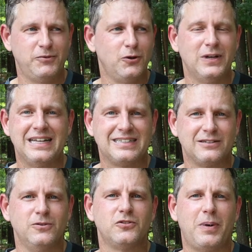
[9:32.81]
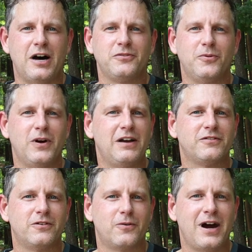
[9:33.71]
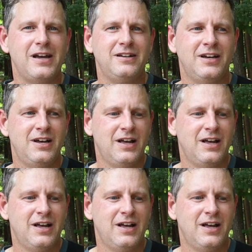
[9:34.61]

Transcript: Do it as soon as possible after the ride.